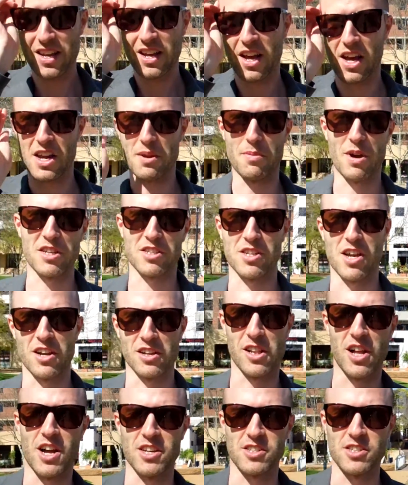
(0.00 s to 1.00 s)
I need my
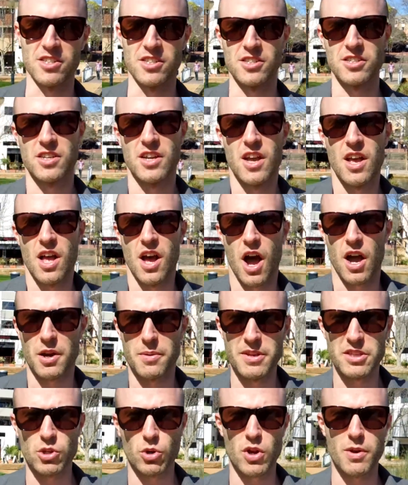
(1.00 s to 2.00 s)
sunglasses, I'm going to
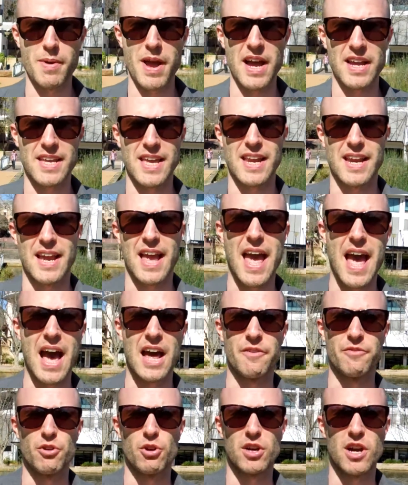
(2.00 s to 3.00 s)
be talking about getting
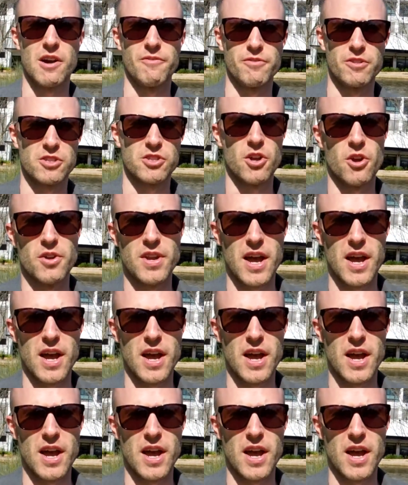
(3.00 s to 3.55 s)
out of your comfort zone.